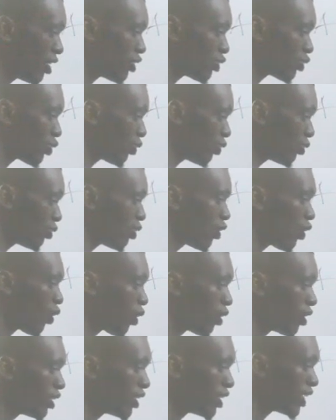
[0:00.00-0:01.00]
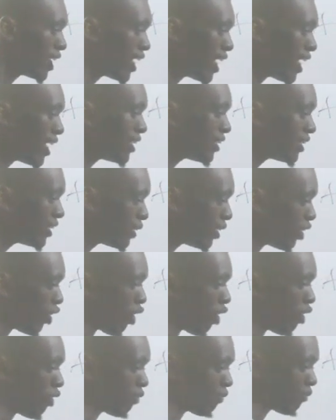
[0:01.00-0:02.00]
So any
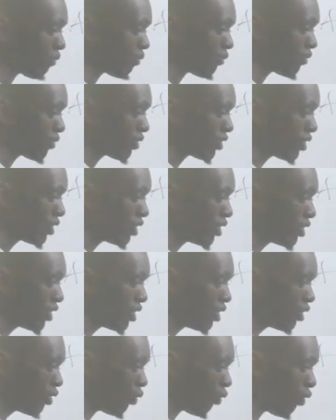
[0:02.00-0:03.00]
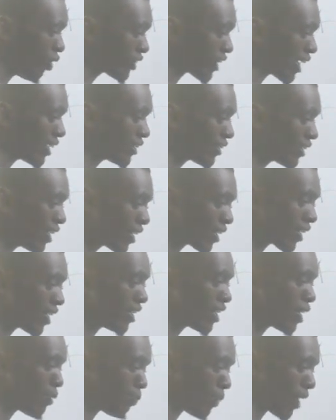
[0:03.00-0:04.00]
of once I take
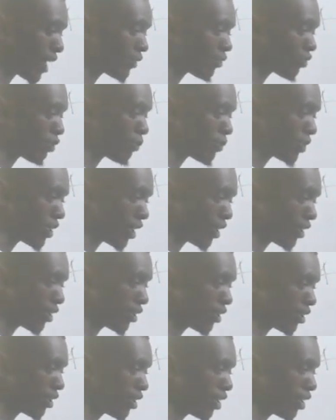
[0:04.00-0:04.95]
any part from here,